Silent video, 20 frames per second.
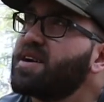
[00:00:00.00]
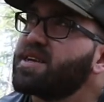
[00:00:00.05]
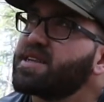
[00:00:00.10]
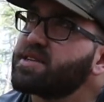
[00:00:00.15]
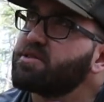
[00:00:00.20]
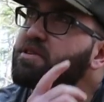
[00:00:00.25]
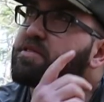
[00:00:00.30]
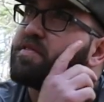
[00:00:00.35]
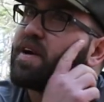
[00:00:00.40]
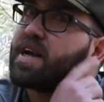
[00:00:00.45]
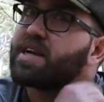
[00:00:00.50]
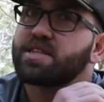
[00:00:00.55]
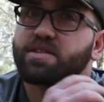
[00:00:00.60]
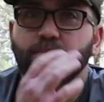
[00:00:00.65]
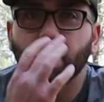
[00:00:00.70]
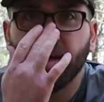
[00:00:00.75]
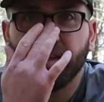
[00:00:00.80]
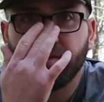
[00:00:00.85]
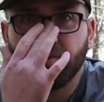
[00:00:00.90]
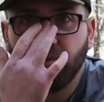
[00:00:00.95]
until we find a
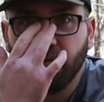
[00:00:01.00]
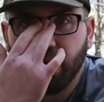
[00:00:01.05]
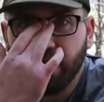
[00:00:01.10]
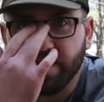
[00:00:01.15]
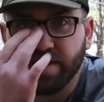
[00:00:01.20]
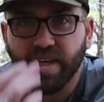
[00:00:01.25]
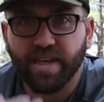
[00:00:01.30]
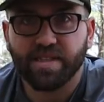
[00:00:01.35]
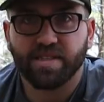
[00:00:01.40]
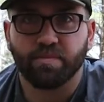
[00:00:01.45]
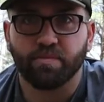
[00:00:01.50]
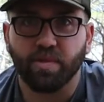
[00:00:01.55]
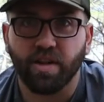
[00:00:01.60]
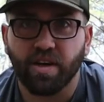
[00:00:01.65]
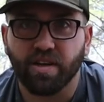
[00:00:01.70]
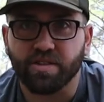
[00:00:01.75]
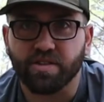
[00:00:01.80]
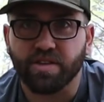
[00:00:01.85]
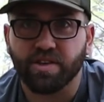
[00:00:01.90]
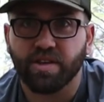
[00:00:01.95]
spot that we want to take some
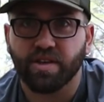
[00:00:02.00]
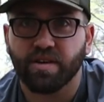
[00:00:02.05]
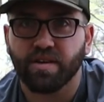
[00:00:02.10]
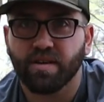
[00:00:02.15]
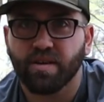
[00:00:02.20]
lunch.